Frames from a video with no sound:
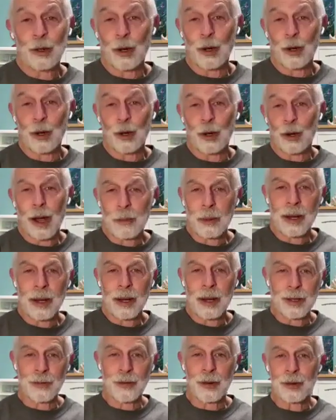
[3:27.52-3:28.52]
no
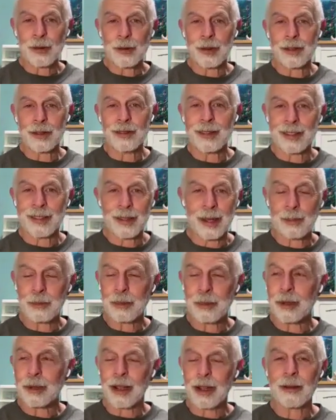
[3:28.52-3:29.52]
compromise in the first
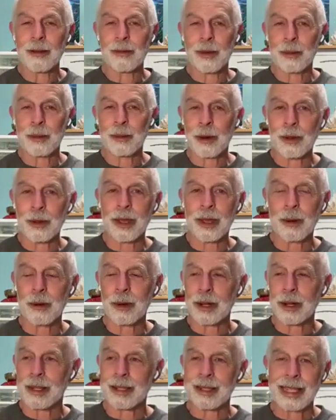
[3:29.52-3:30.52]
example, right? We
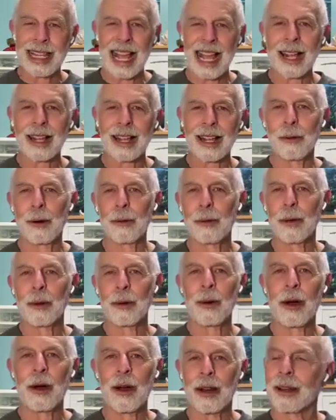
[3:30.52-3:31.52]
both get exactly
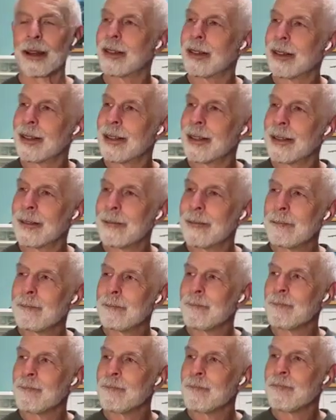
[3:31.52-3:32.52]
what we want.
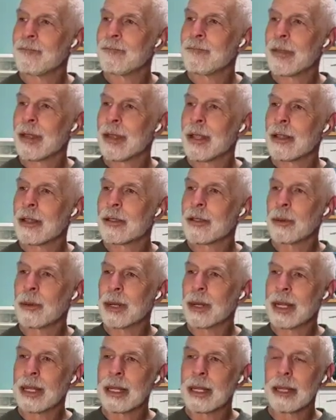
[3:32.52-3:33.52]

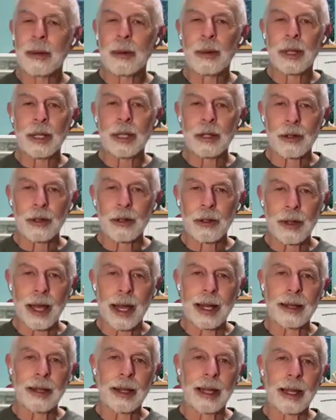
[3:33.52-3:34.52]
So we need to be willing to do
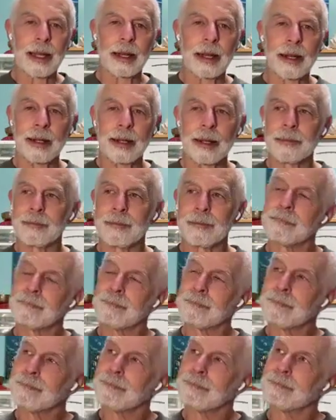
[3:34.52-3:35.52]
that. Like
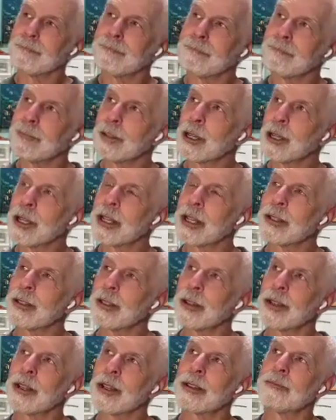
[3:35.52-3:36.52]
you
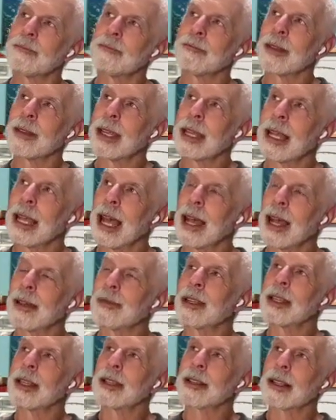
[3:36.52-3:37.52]
could.
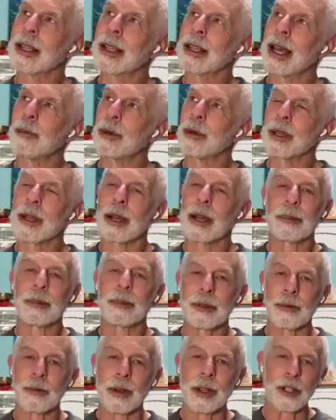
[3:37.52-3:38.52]
I've seen this a lot with
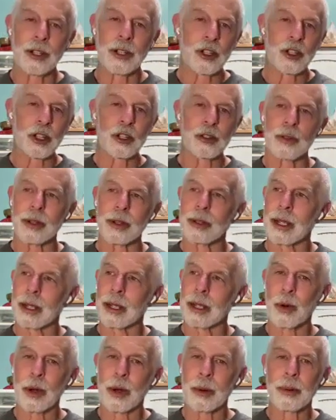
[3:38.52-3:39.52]
couples raising children.
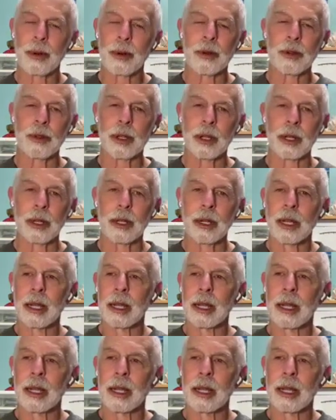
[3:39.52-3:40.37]
Like one person